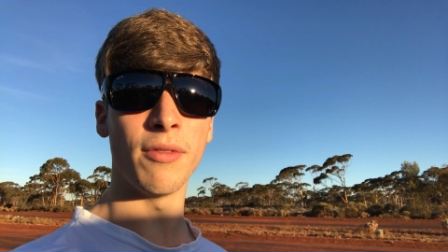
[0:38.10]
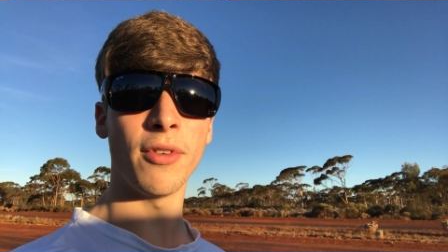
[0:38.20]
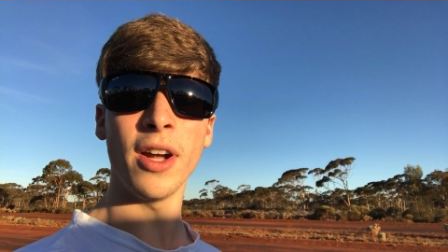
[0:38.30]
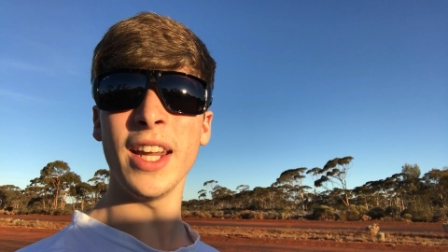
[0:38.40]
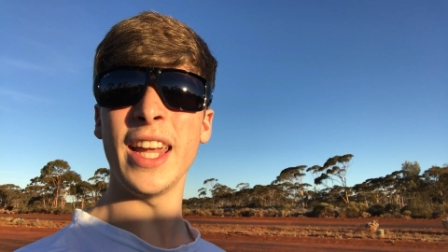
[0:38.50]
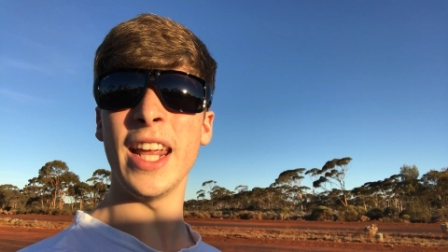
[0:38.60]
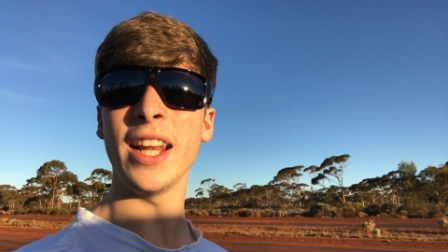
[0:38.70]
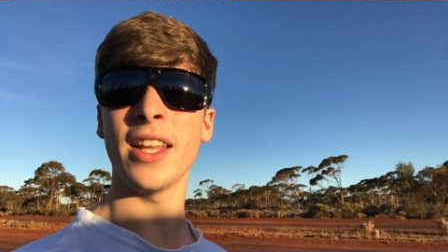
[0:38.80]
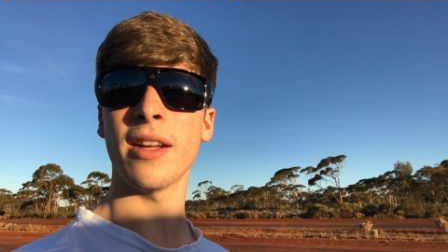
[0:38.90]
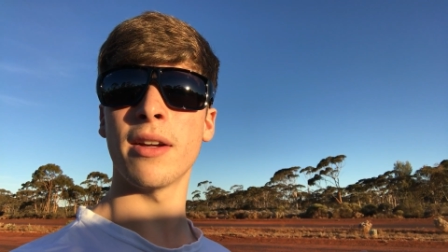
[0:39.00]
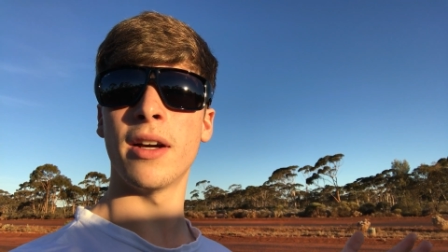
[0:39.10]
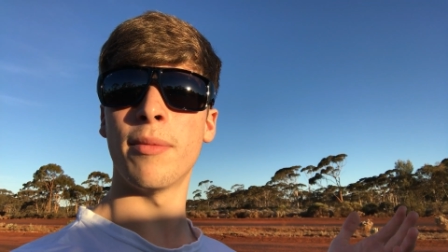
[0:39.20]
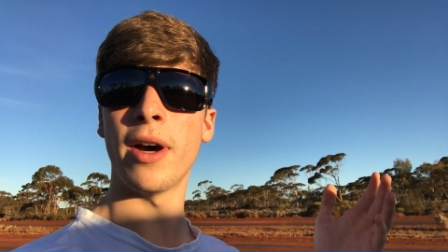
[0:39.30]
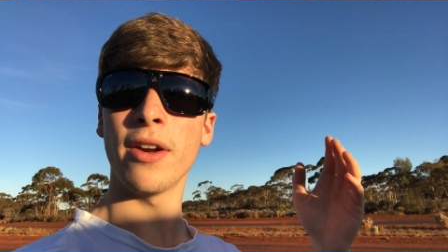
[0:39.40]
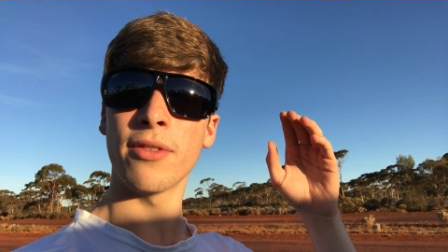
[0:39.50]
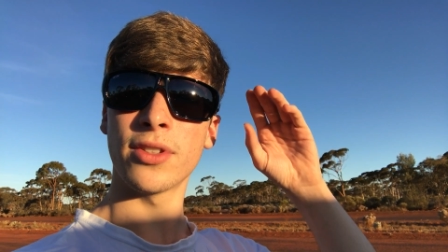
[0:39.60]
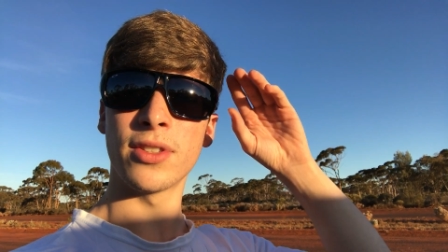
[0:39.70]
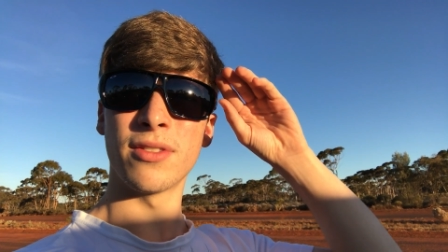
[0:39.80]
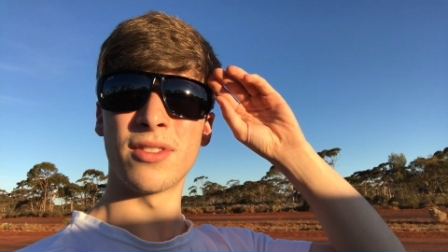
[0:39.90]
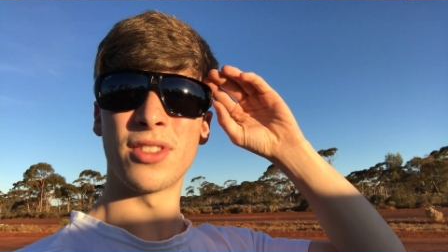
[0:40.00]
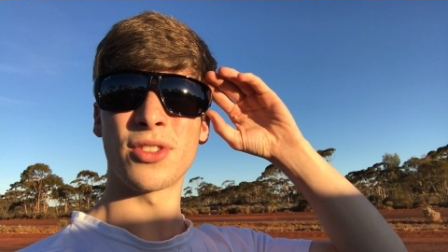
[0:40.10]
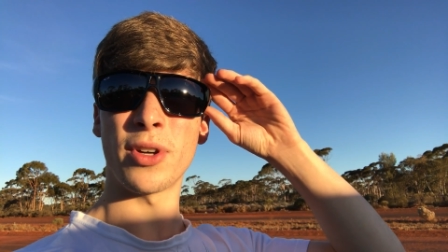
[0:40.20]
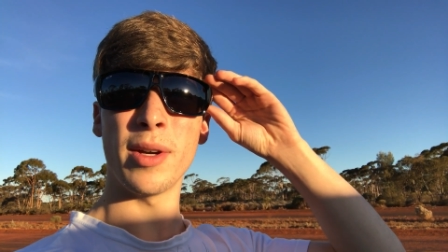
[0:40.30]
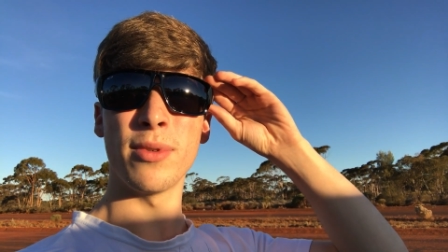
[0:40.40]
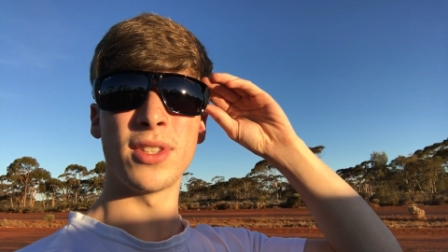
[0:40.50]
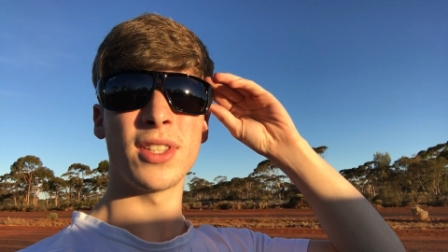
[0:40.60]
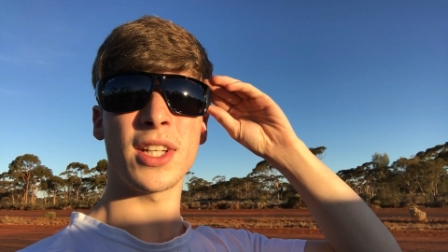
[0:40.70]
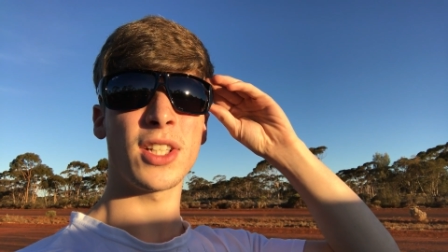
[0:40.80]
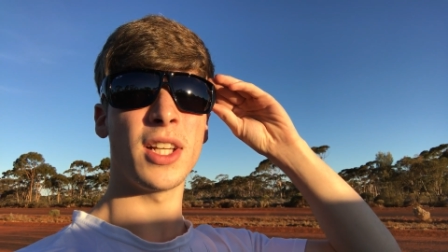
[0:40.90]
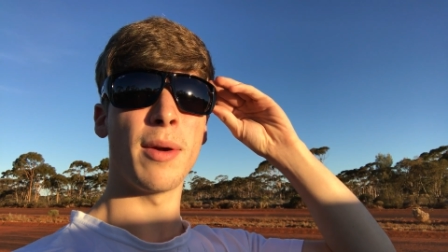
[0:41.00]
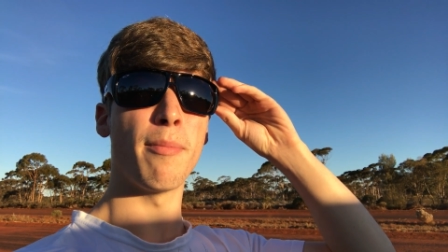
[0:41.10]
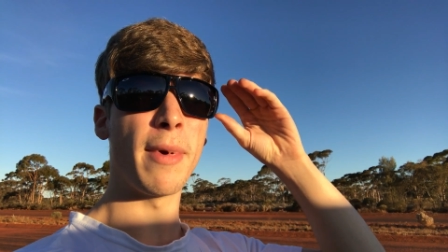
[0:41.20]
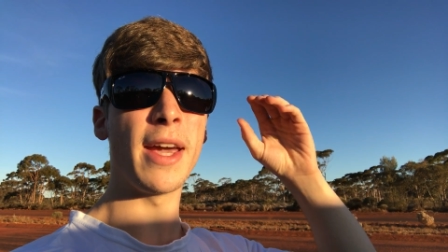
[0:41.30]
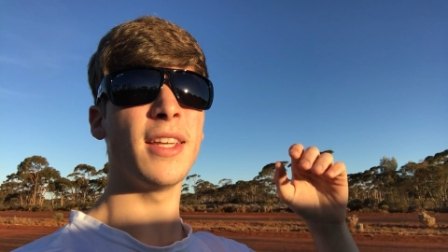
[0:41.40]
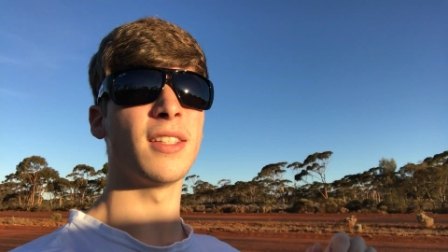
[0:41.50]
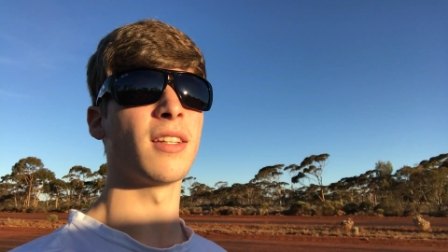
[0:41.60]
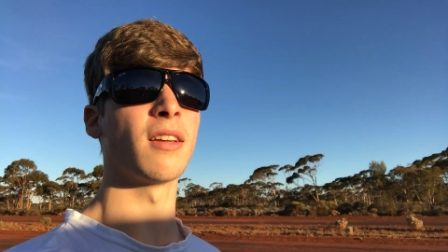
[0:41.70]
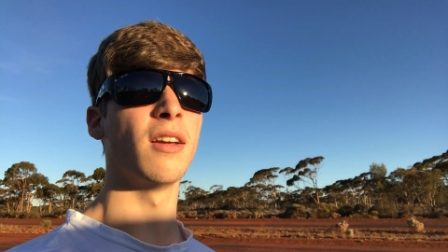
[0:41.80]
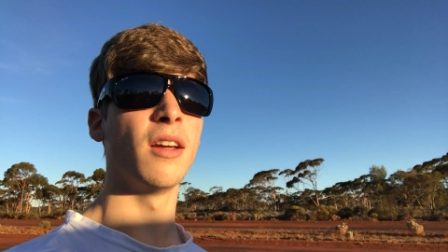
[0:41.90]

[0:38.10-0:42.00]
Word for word: finally hitting that um, one hundred subscribers is actually amazing.